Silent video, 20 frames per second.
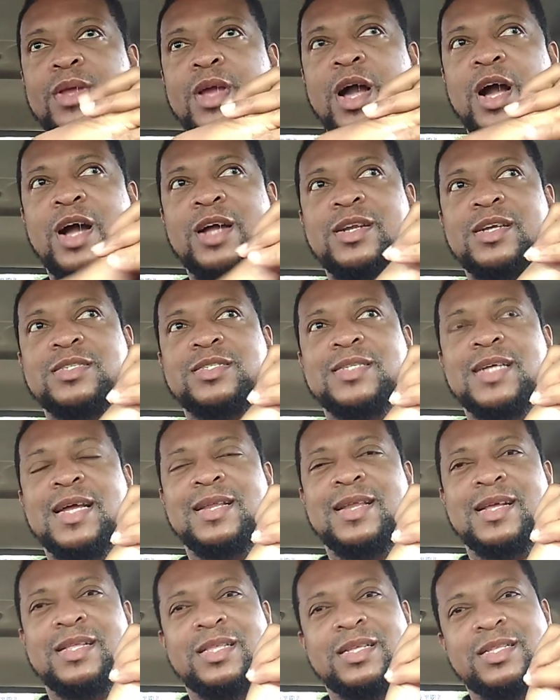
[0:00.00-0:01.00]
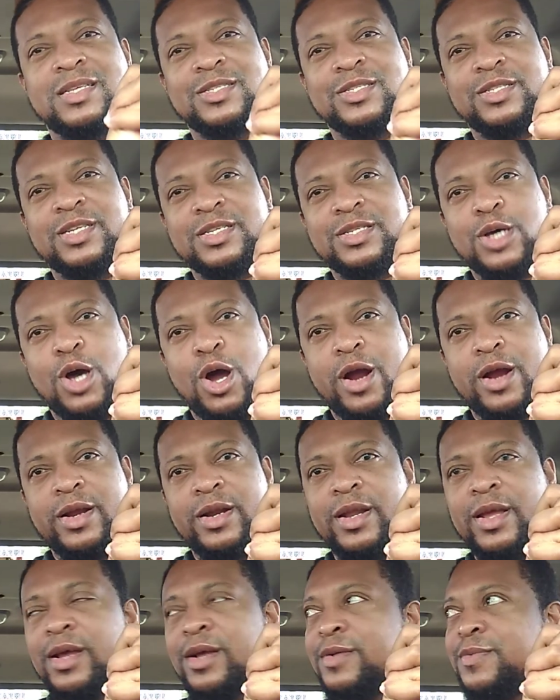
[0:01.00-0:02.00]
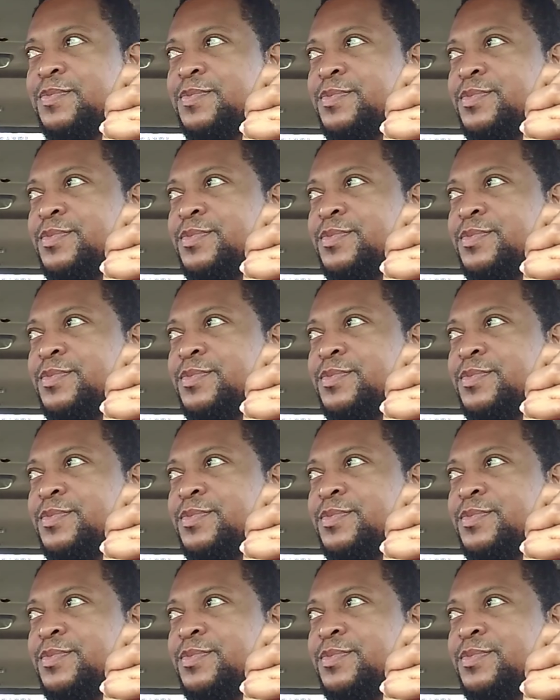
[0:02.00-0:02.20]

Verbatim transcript: I understand that it is disheartening.